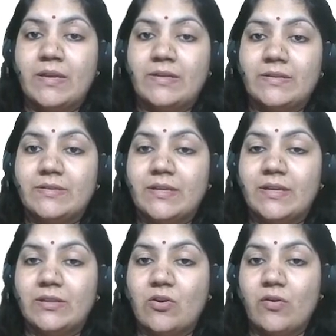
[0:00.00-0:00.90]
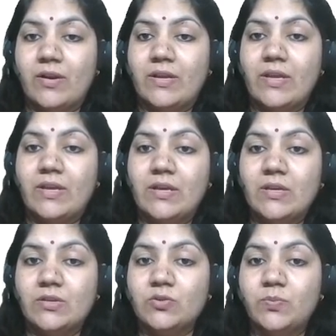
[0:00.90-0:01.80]
district authority,
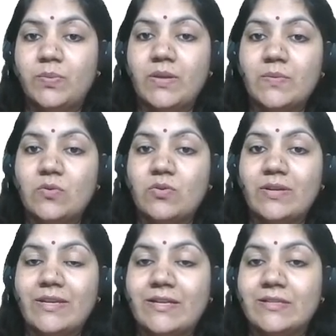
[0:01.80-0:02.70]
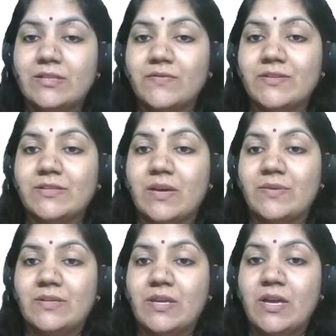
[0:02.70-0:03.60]
Supreme Court Legal Service
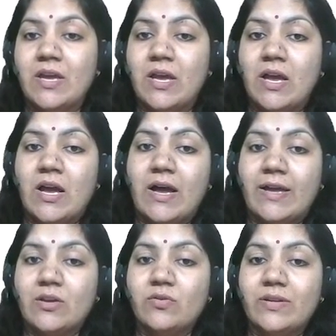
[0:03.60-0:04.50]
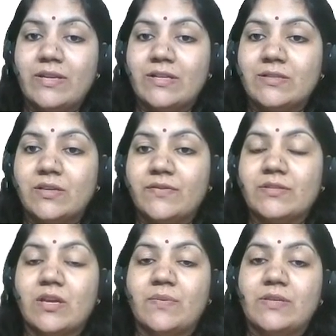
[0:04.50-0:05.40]
Committee, High Court Legal Service
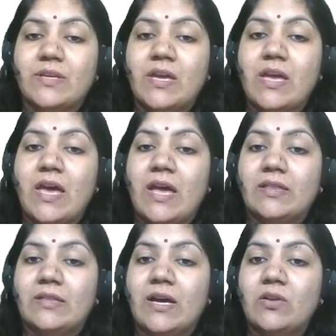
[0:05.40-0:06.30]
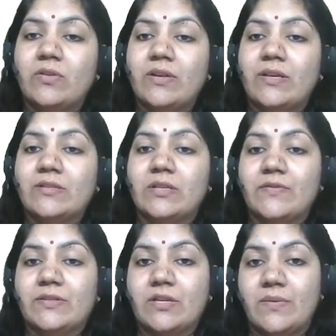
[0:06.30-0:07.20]
Committee and Taluk Legal
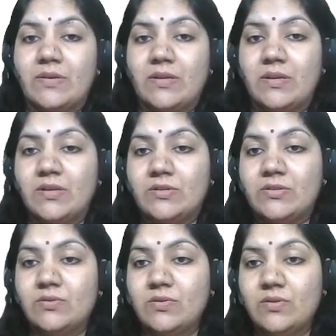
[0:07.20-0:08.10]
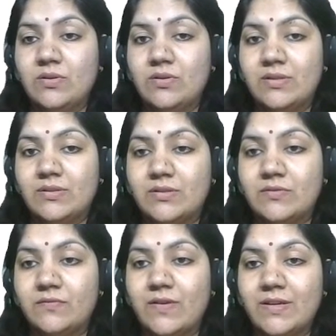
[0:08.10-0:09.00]
Service Committee. So this is
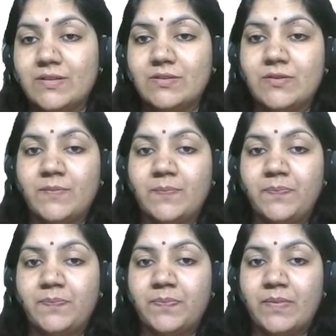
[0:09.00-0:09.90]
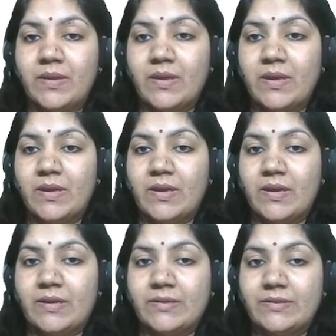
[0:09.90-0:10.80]
first,
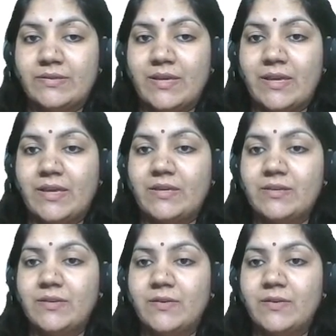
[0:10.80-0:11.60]
second,